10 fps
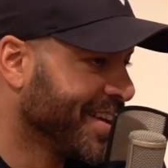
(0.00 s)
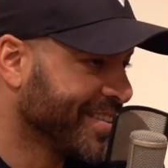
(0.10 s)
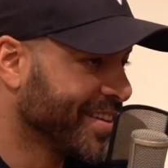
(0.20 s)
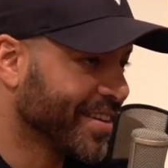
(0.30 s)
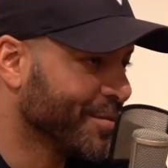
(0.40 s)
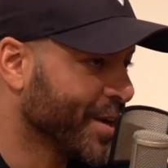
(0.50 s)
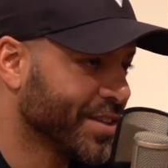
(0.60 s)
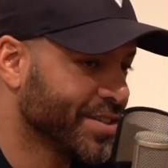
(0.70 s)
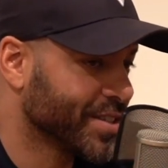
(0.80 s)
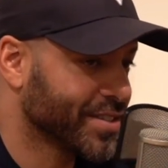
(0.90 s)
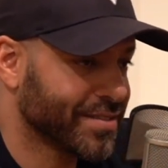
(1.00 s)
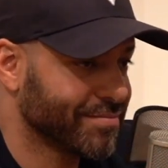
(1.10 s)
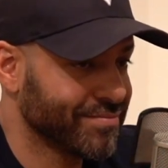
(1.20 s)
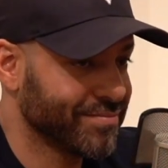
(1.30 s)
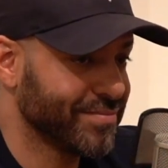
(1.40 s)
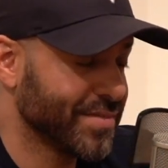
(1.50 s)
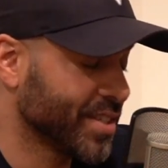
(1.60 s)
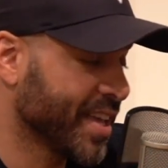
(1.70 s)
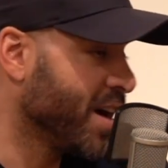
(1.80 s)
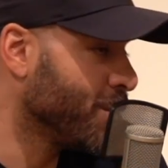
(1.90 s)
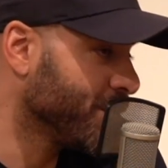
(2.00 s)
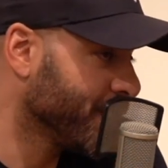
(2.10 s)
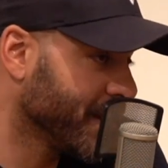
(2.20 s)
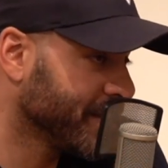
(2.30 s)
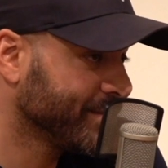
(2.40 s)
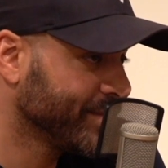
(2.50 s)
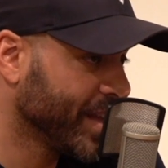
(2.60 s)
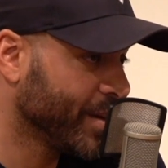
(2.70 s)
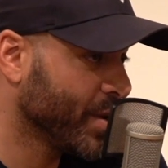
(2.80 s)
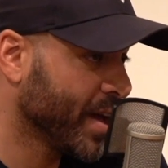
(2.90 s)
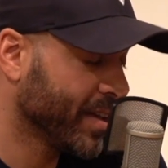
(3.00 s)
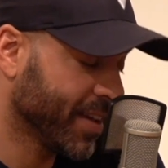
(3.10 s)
I think, where you just get on with it in a way.